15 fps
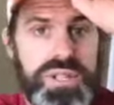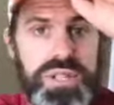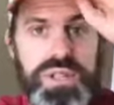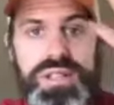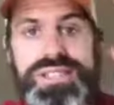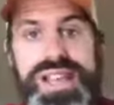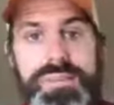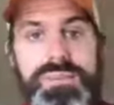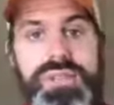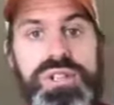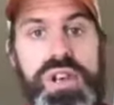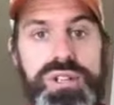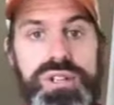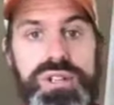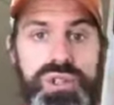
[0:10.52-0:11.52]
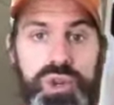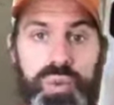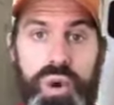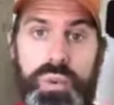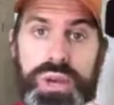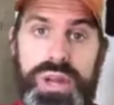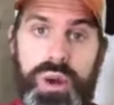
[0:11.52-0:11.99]
The depth sessions are
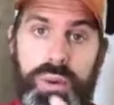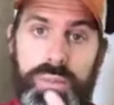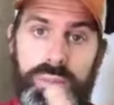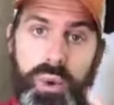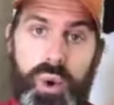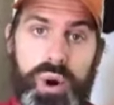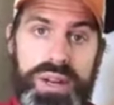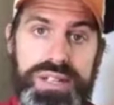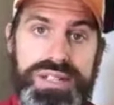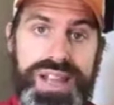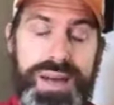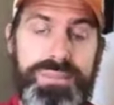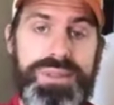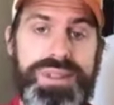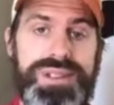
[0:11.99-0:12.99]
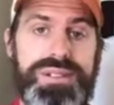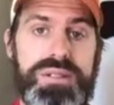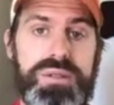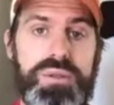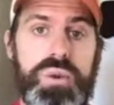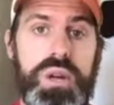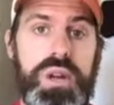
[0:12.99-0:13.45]
where we go more in depth
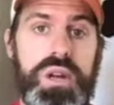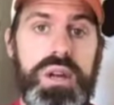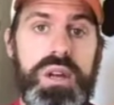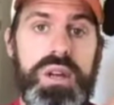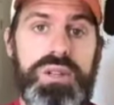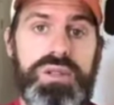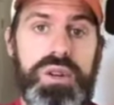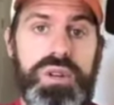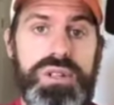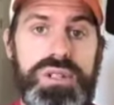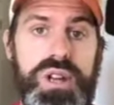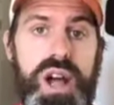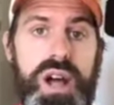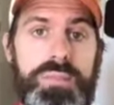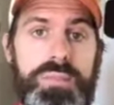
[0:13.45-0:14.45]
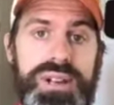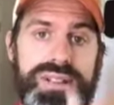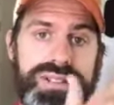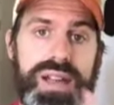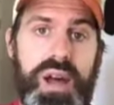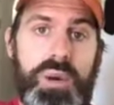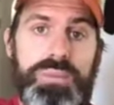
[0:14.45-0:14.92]
into certain topics
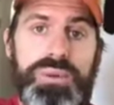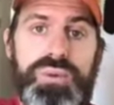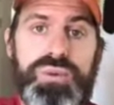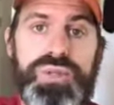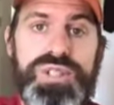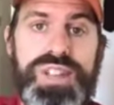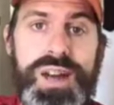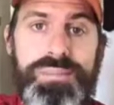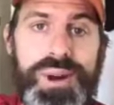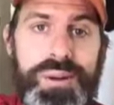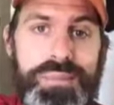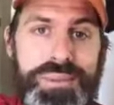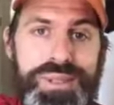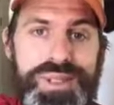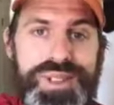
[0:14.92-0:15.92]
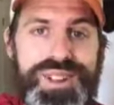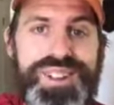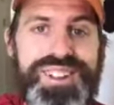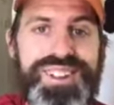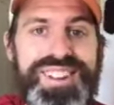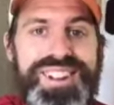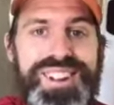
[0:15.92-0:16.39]
to help you step up the
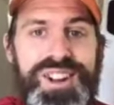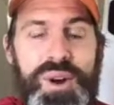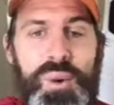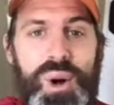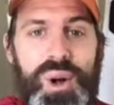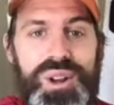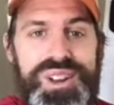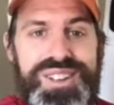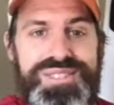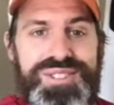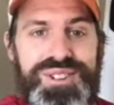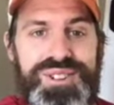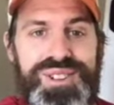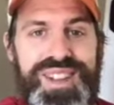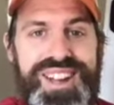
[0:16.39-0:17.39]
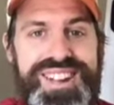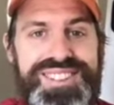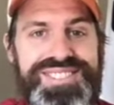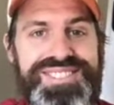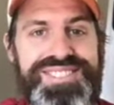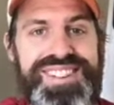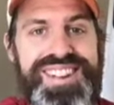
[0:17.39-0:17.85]
quality of your
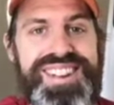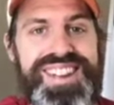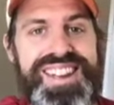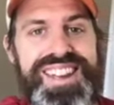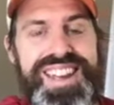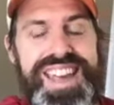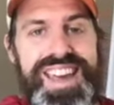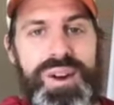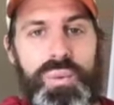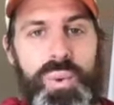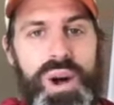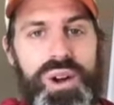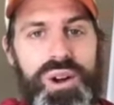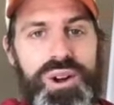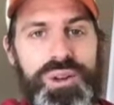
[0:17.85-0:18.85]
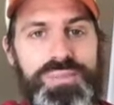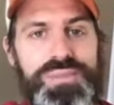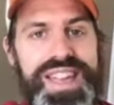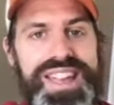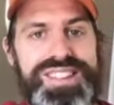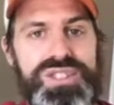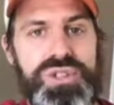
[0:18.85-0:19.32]
life. And welcome.
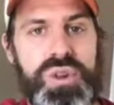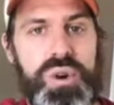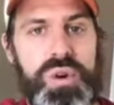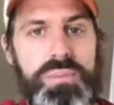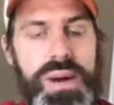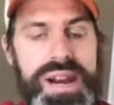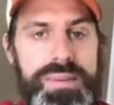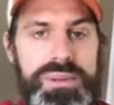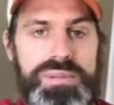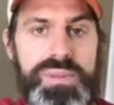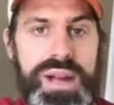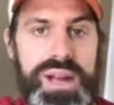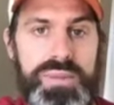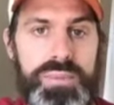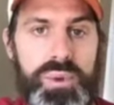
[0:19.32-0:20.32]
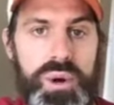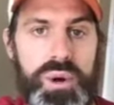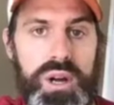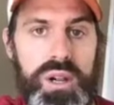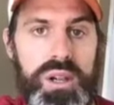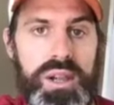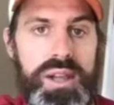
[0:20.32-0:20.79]
And so my name is Mike
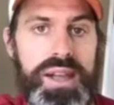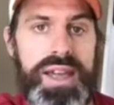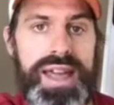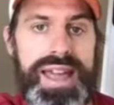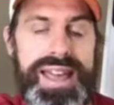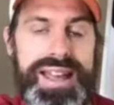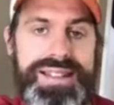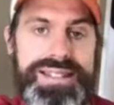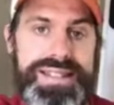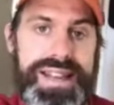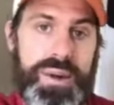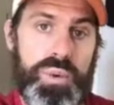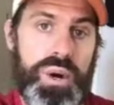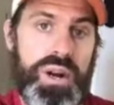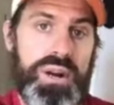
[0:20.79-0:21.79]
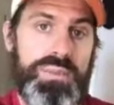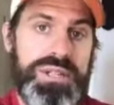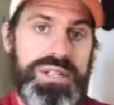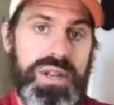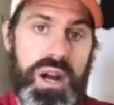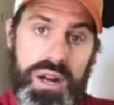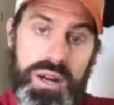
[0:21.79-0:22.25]
Boyle, and today we're going to be
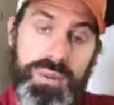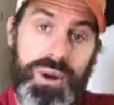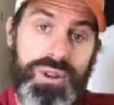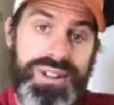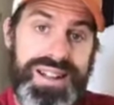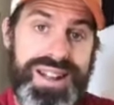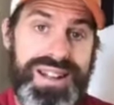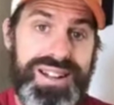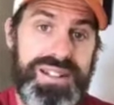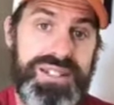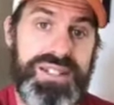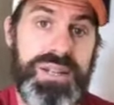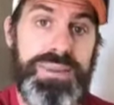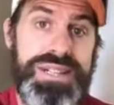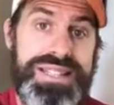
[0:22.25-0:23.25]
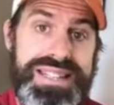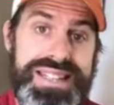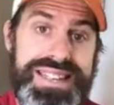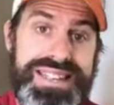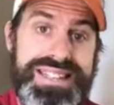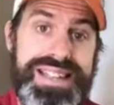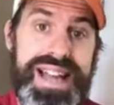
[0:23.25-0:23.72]
talking about
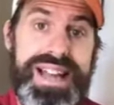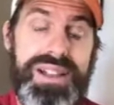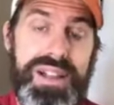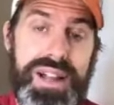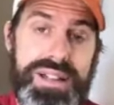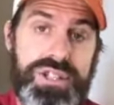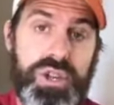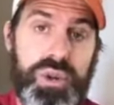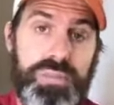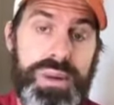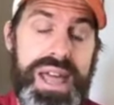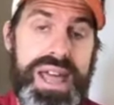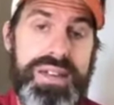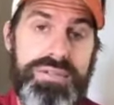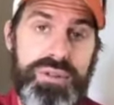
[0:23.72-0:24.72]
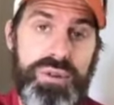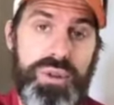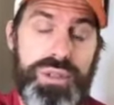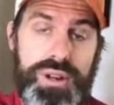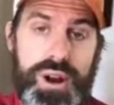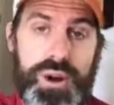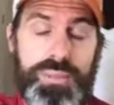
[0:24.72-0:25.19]
DBT, Dialectical Behavioral
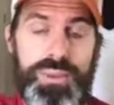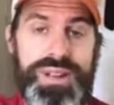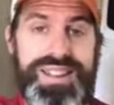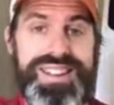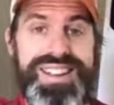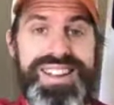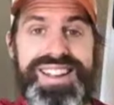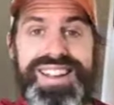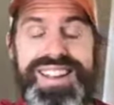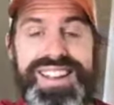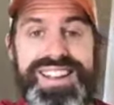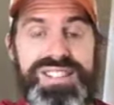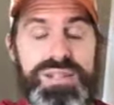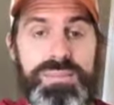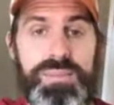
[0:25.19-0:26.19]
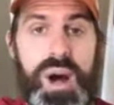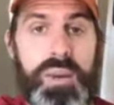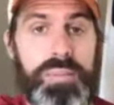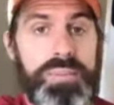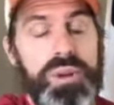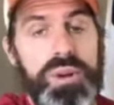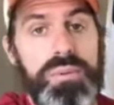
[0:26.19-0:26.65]
Therapy. It's a
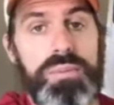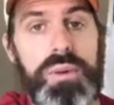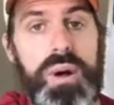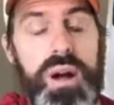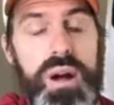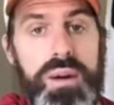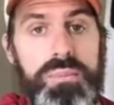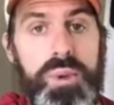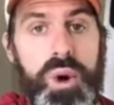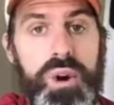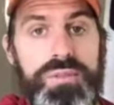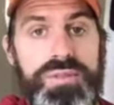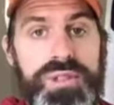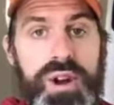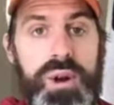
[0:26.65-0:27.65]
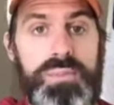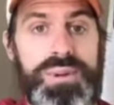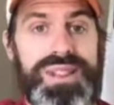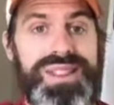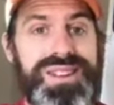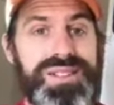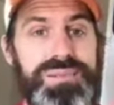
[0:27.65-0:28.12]
popular mode of therapy
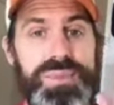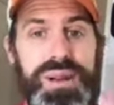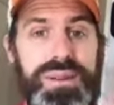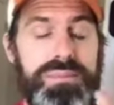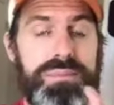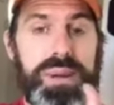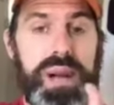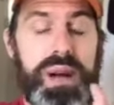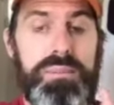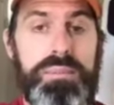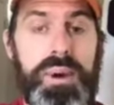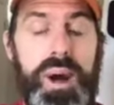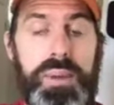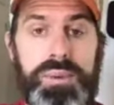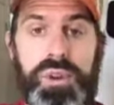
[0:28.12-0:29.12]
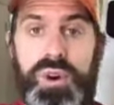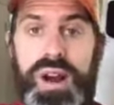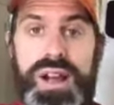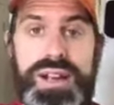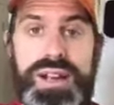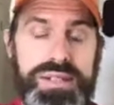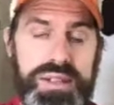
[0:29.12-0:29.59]
that has become
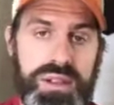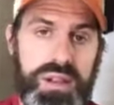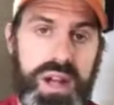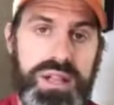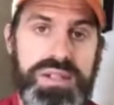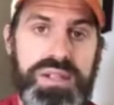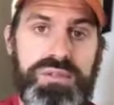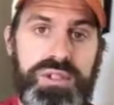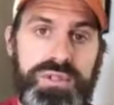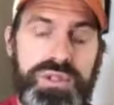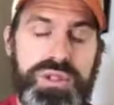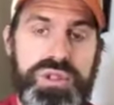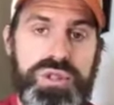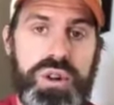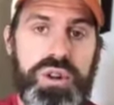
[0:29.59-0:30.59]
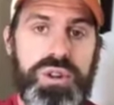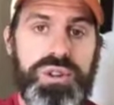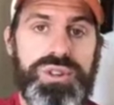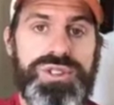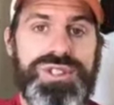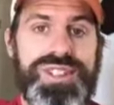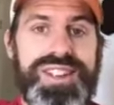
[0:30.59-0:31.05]
popularized in lots of different circles.